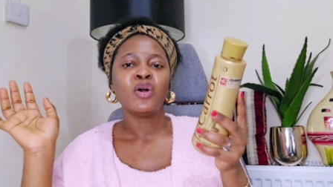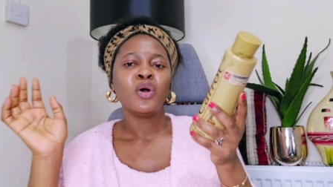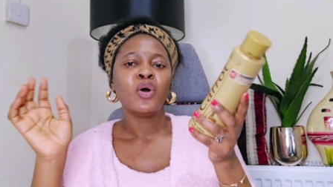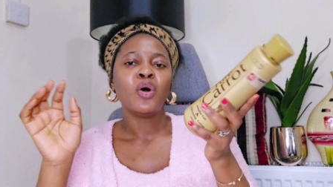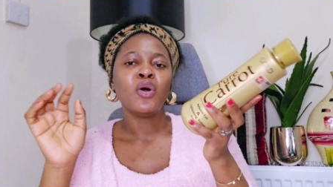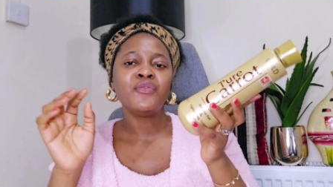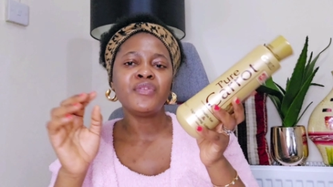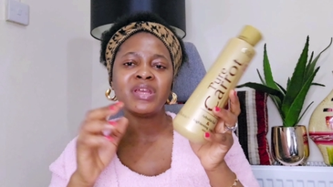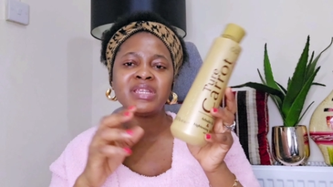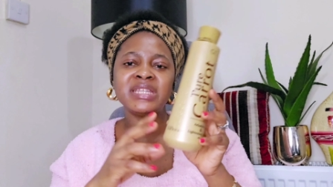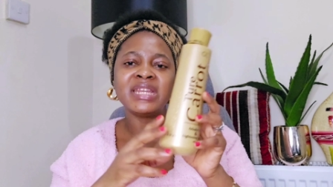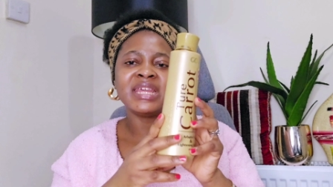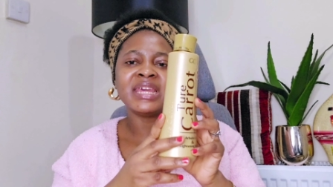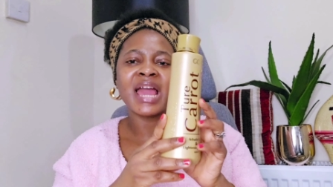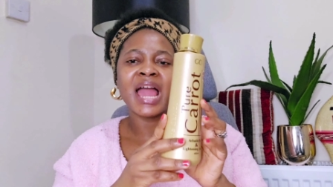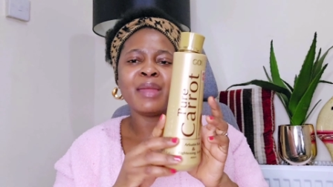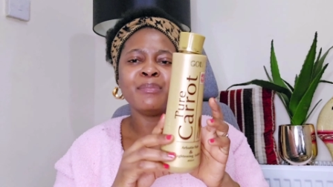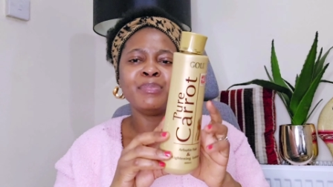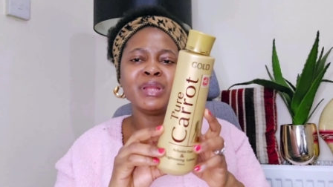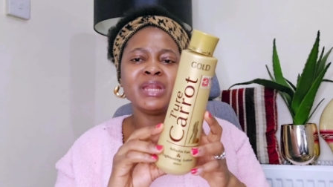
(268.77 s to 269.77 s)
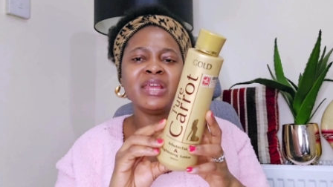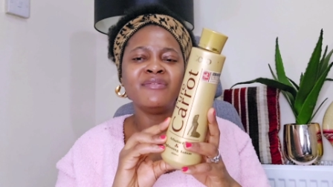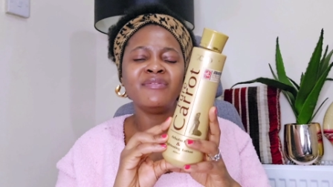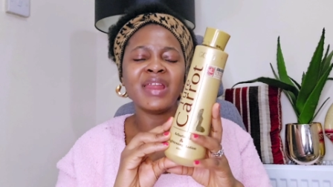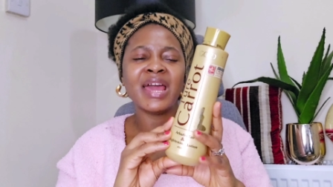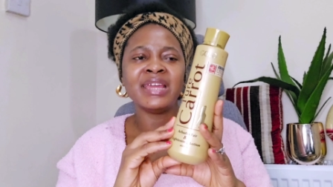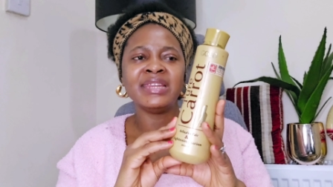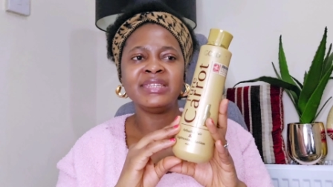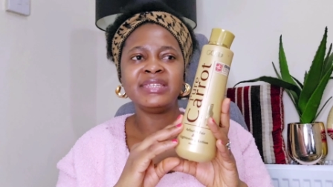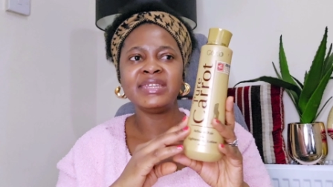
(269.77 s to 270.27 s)
Obviously, I believe
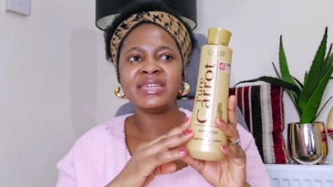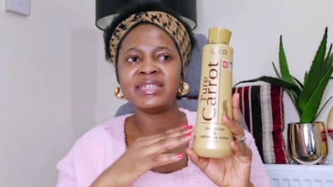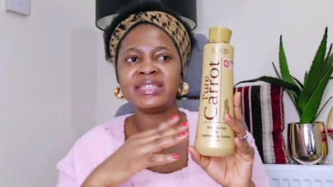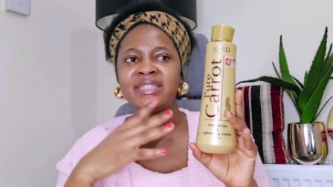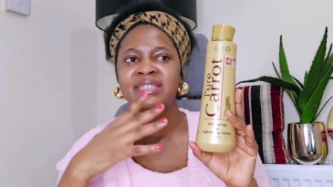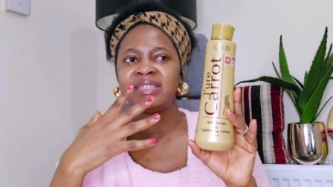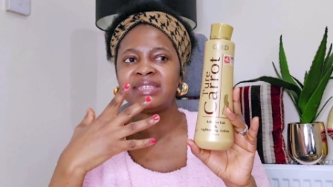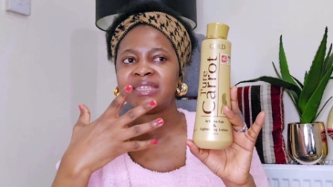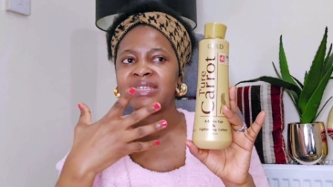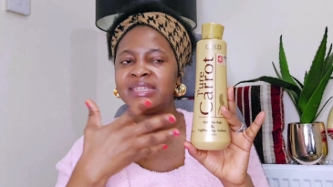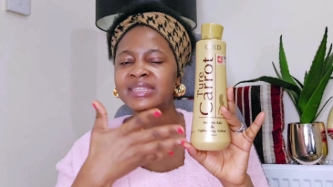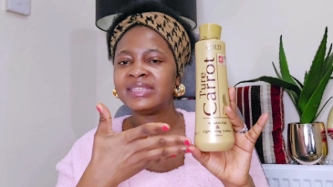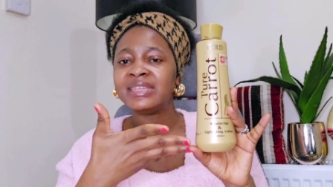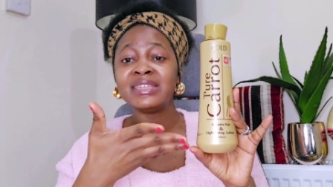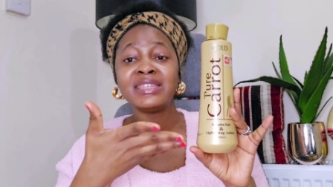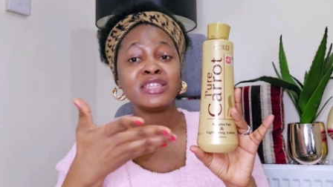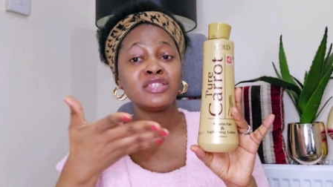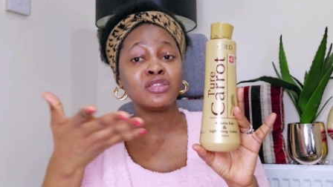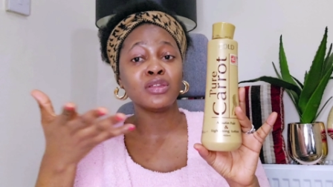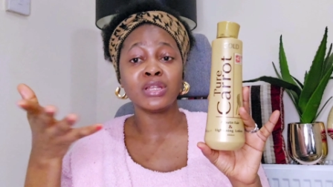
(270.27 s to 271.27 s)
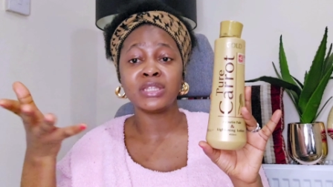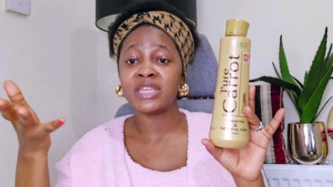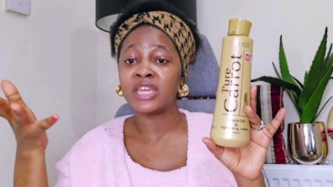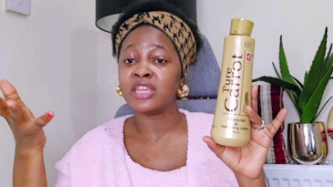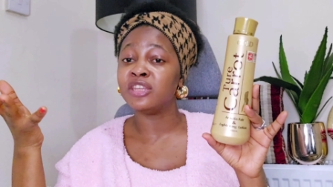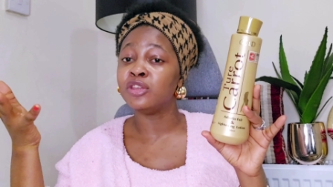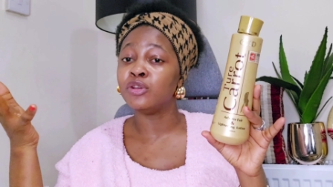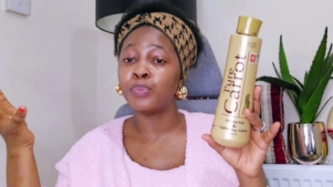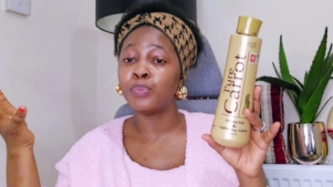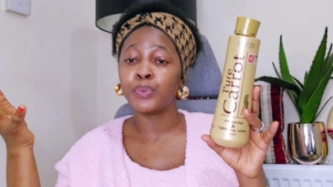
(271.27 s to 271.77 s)
this is not a
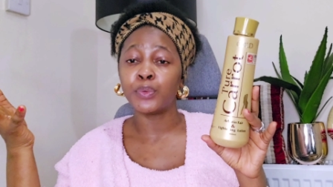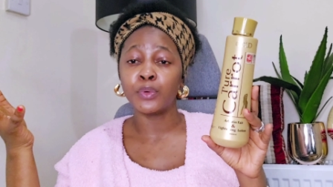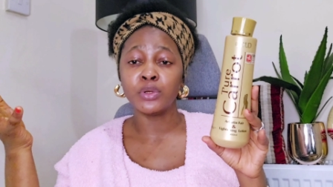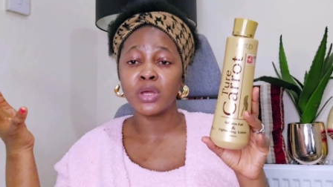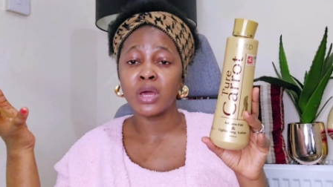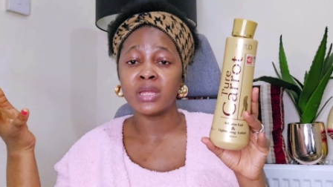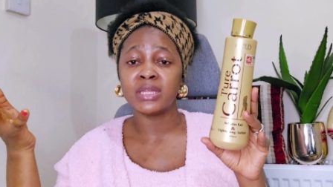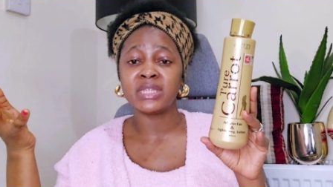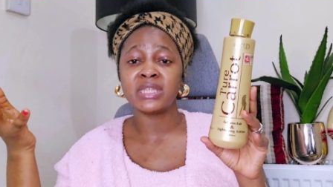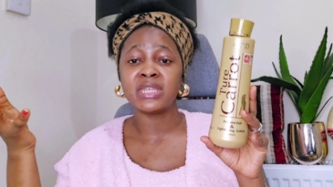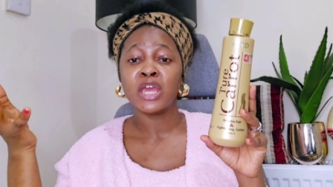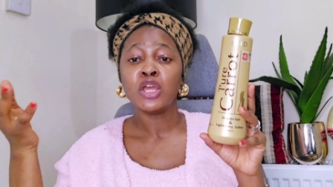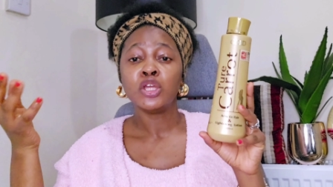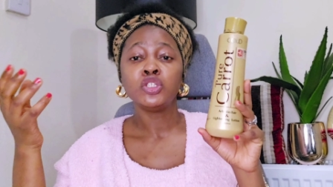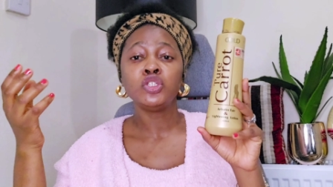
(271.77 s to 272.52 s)
new product.